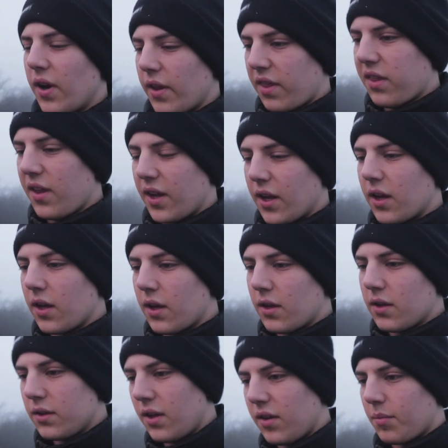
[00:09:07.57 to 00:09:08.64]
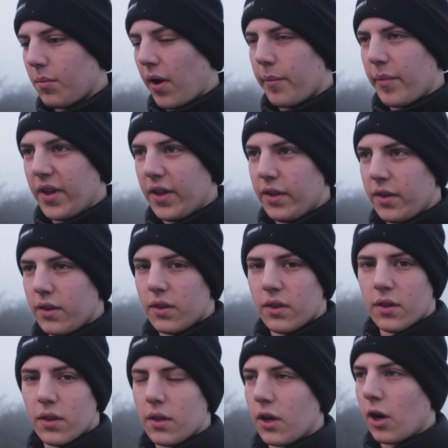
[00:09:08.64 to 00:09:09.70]
And I think this might be
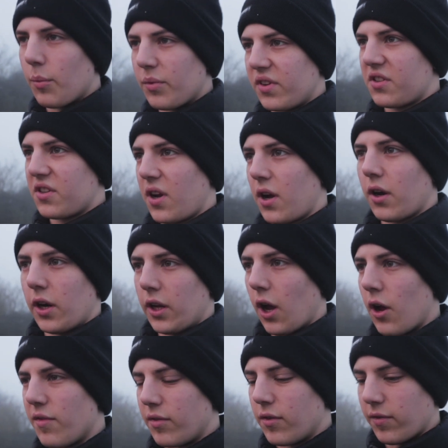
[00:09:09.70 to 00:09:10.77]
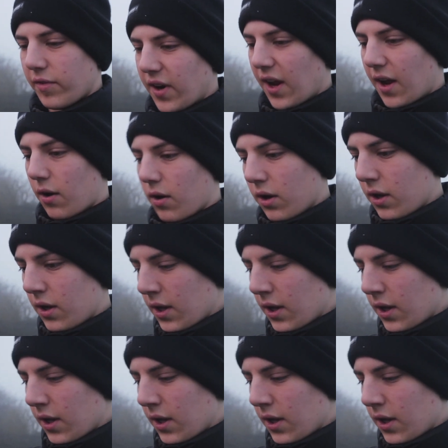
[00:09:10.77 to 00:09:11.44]
the composition that I'm going to go for for now.